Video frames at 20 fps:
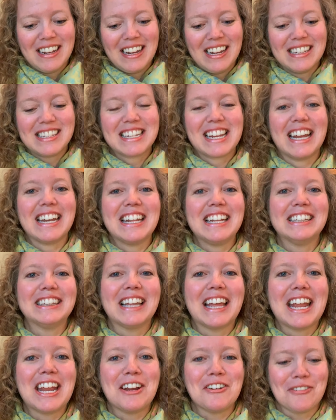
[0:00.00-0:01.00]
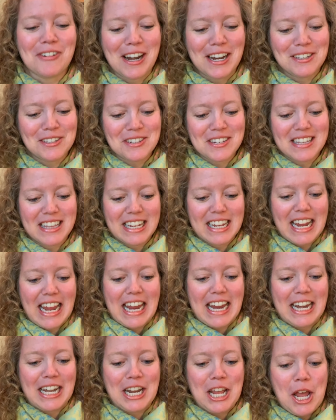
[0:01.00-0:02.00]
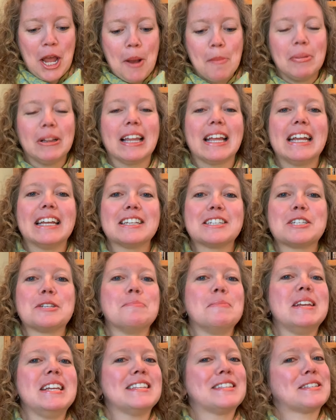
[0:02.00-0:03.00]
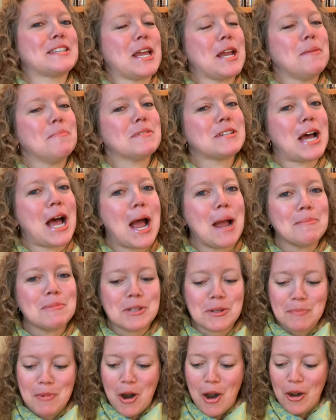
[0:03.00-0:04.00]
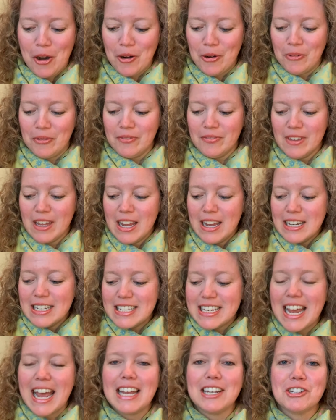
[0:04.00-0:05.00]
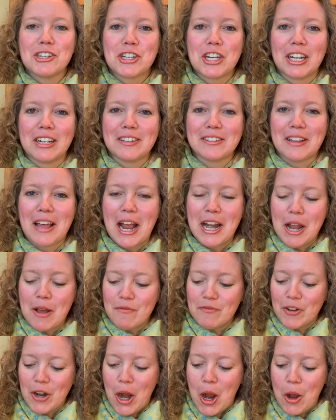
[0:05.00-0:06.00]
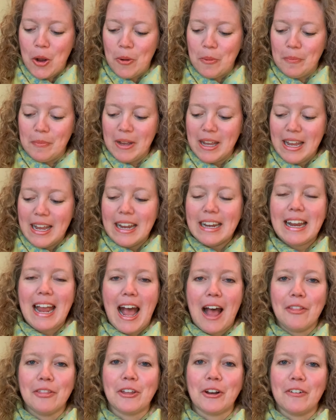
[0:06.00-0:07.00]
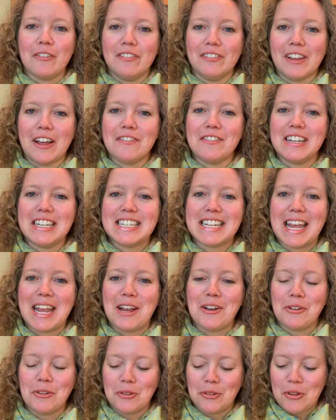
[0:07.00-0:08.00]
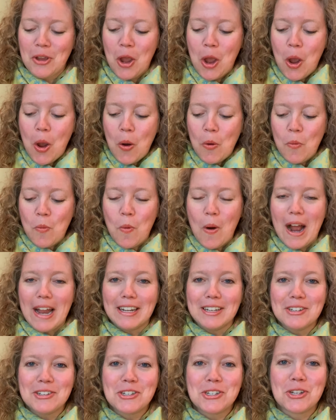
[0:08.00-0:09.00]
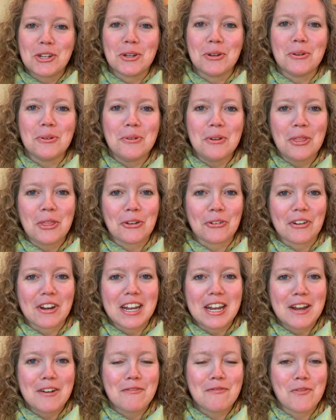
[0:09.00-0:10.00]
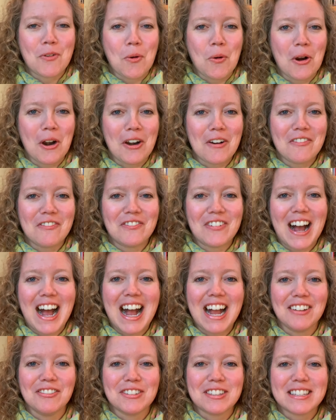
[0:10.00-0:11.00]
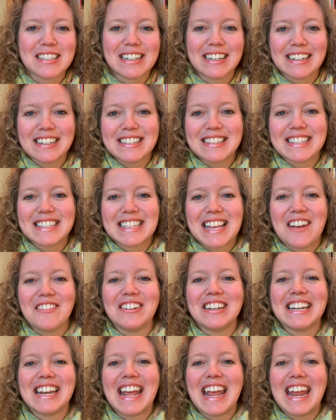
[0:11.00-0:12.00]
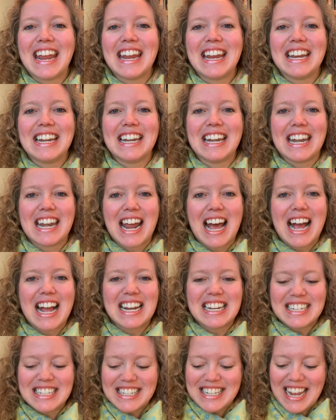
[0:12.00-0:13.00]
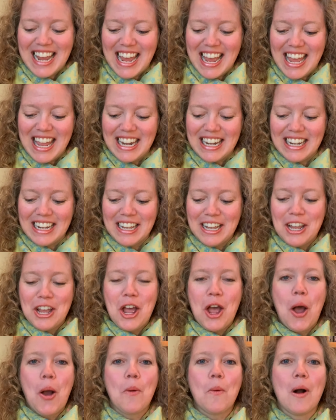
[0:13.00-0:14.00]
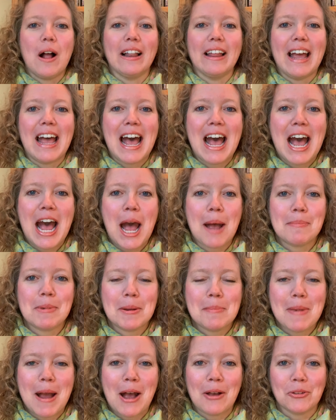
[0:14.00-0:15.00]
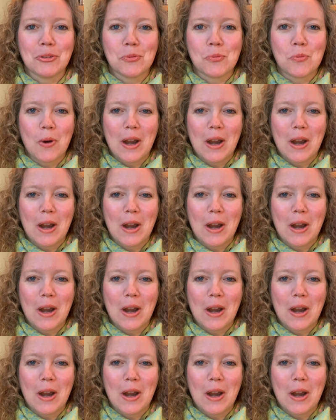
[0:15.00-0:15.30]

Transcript: It's getting late, race to the gate. Plan to meet same time tomorrow. 10 chicks line up for home, count their fluffy tails. One, two, three, four, five, six, seven, eight, nine, ten while a happy mouse